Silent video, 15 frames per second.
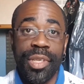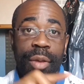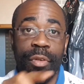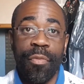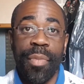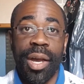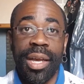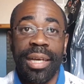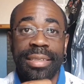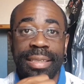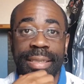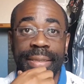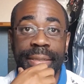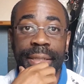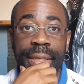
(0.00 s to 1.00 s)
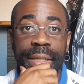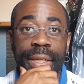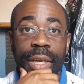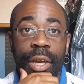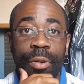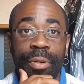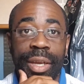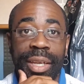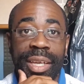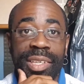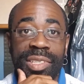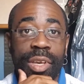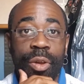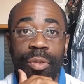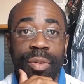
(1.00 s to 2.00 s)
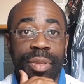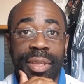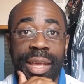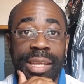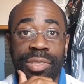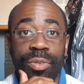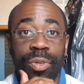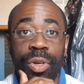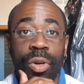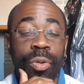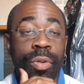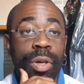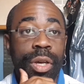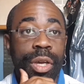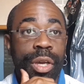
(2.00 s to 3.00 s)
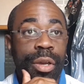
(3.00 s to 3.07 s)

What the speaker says: with my cousin already. So that's all cool.